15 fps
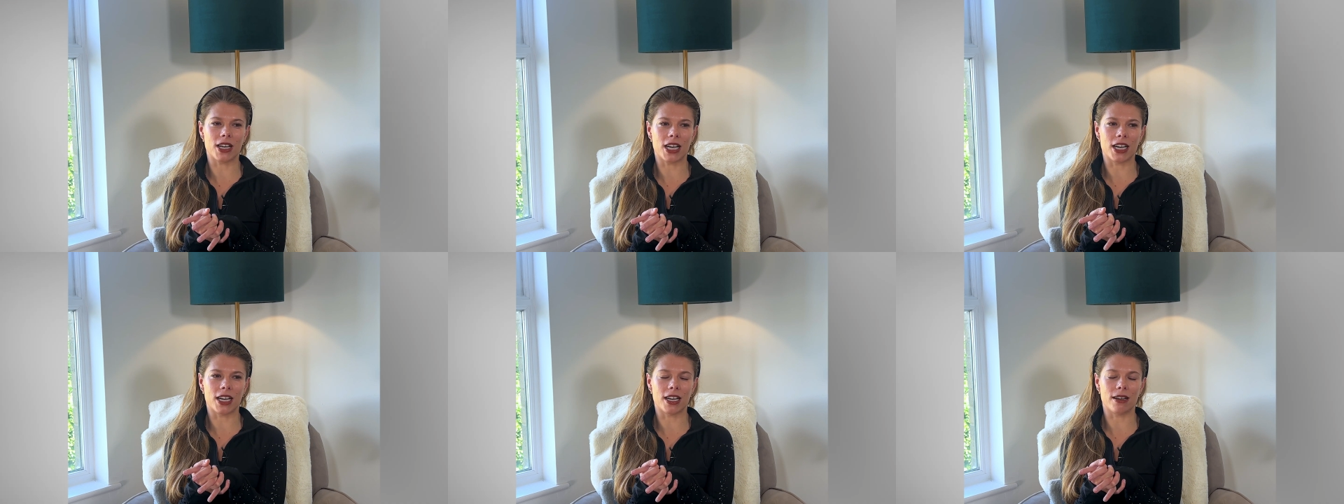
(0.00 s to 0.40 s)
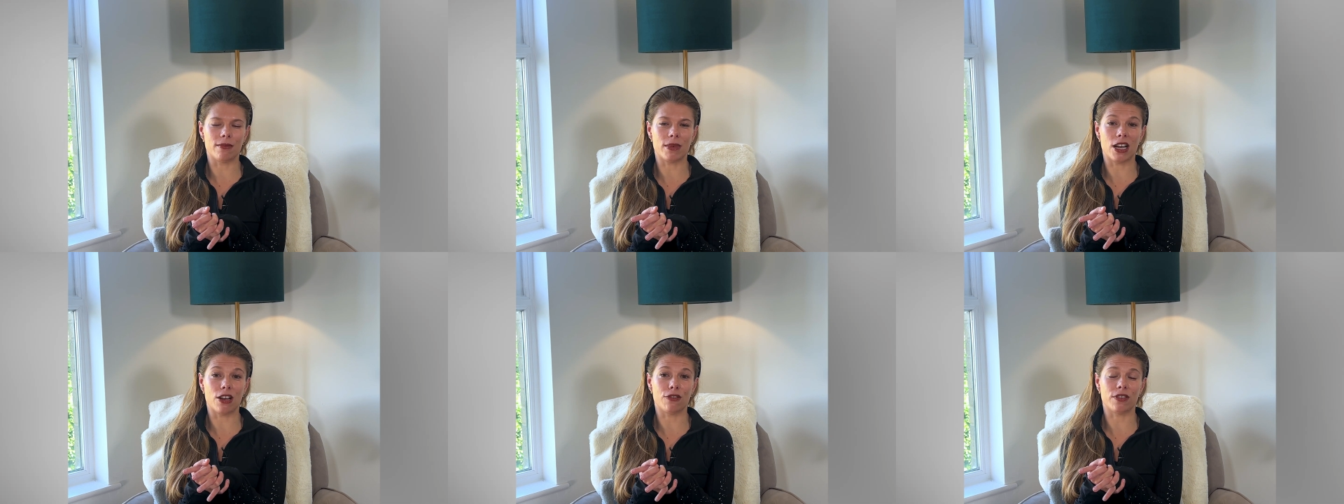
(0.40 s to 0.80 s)

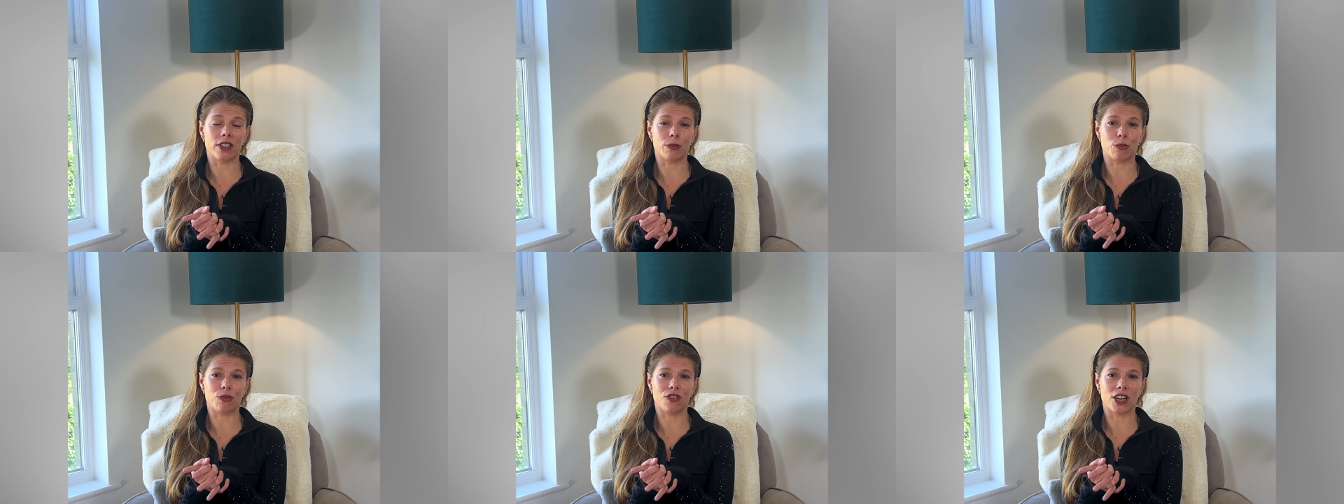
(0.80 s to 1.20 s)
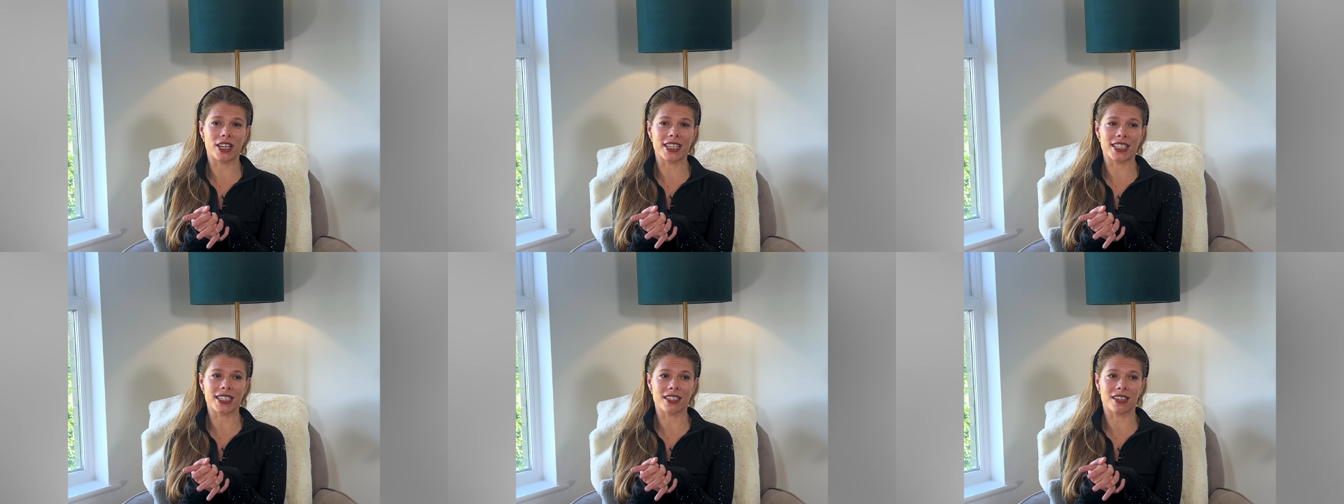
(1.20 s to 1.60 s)
hopefully provide
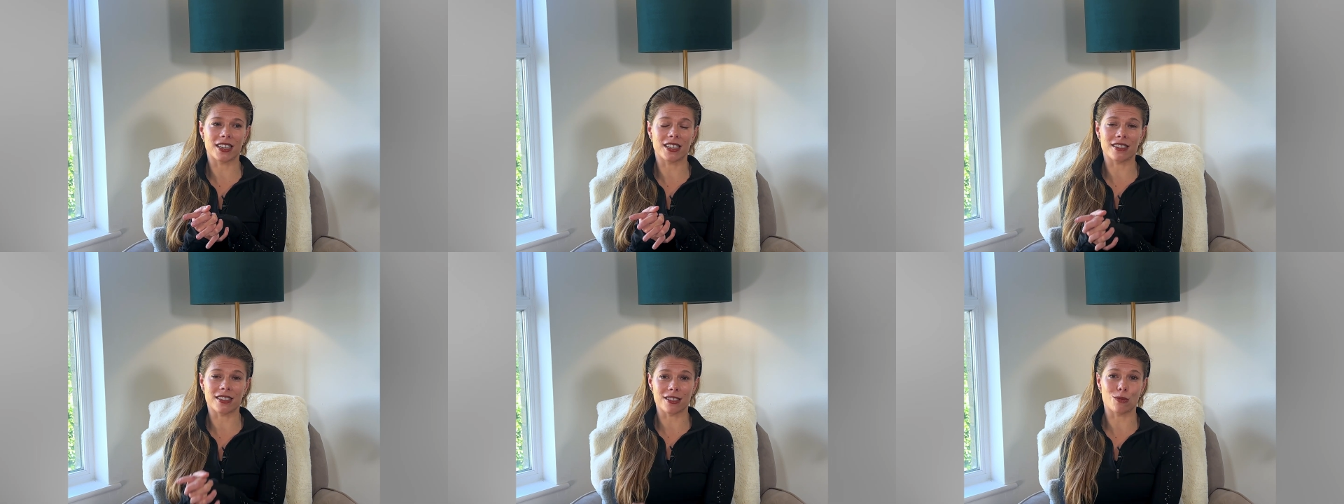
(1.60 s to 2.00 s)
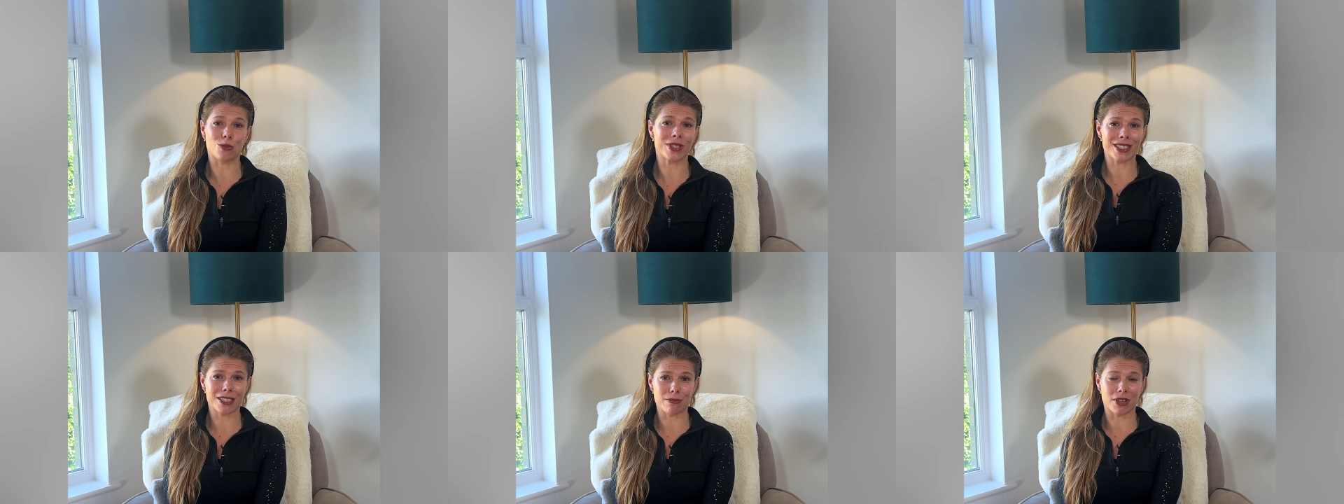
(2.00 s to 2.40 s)
insight and some
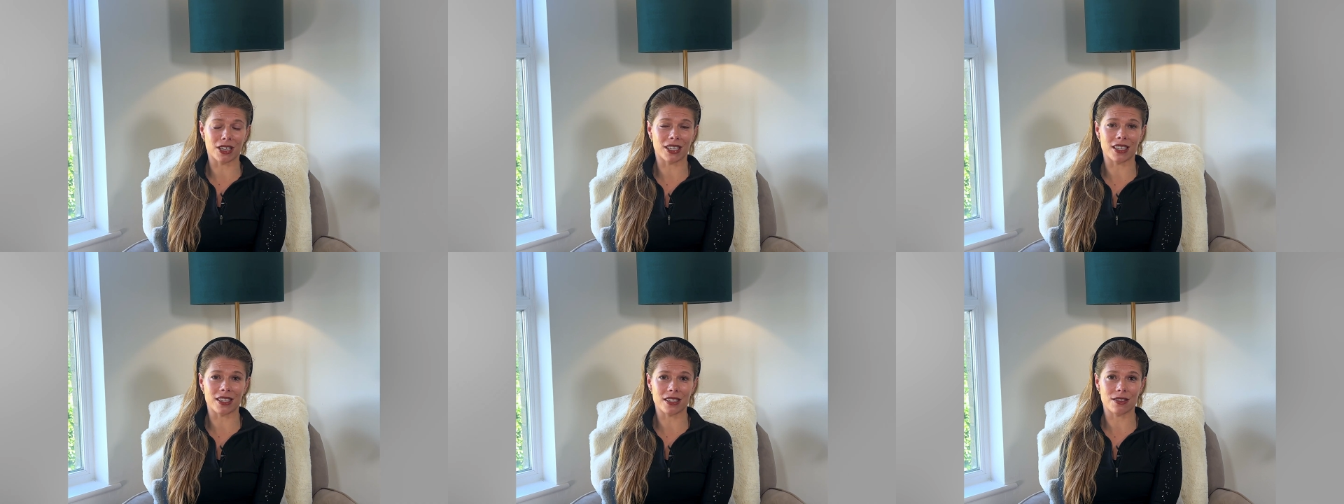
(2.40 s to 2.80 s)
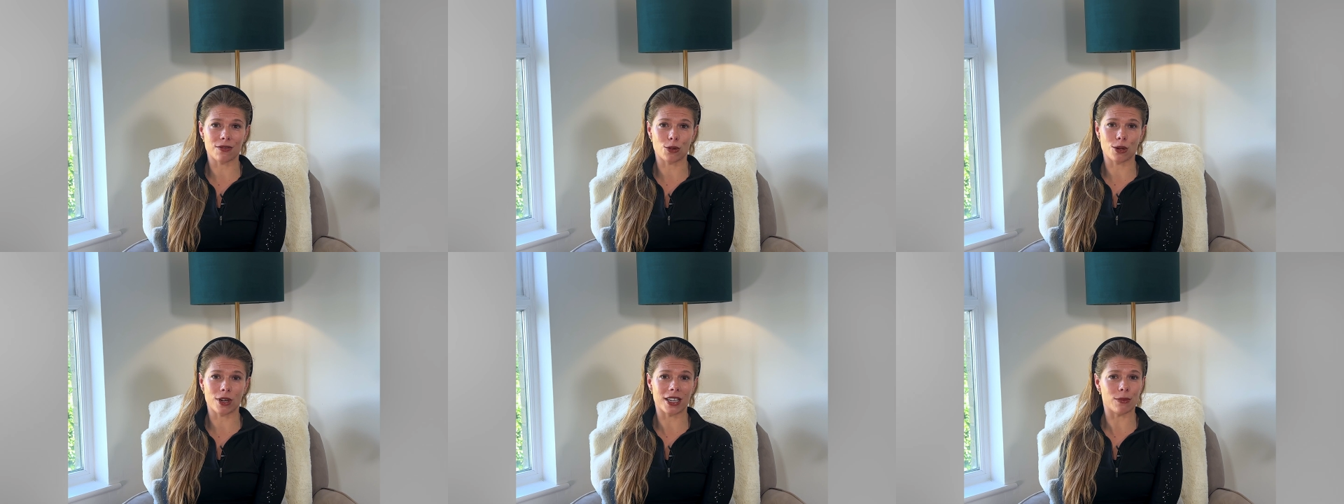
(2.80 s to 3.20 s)
wisdom nuggets
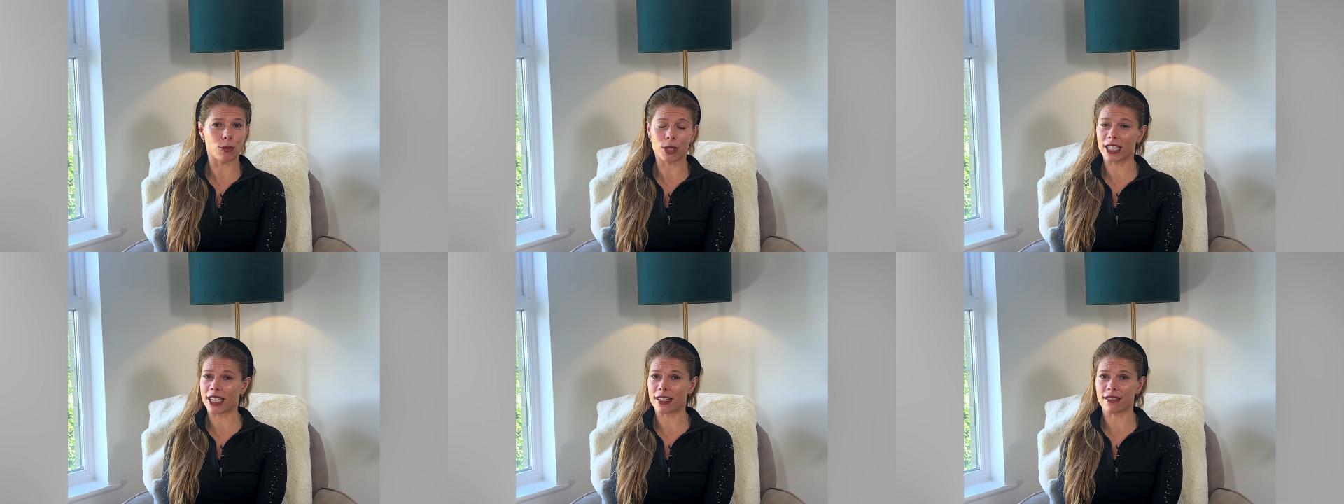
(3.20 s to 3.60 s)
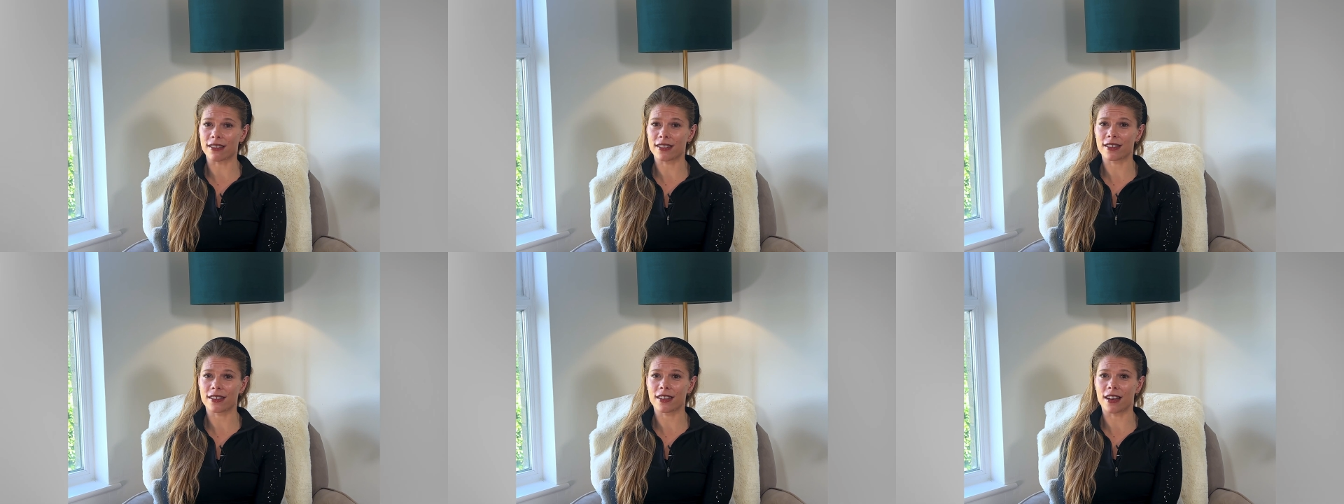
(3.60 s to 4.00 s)
for anybody else